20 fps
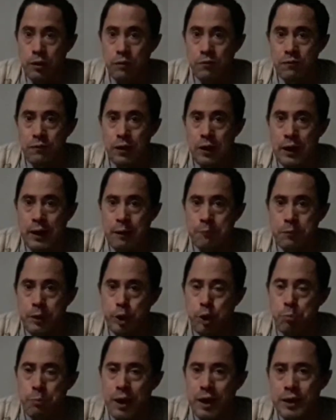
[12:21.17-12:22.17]
I'm a
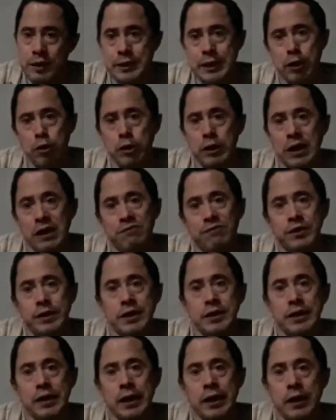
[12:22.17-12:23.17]
humanitarian
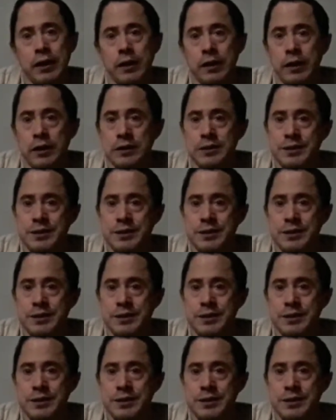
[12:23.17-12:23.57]
advocate and a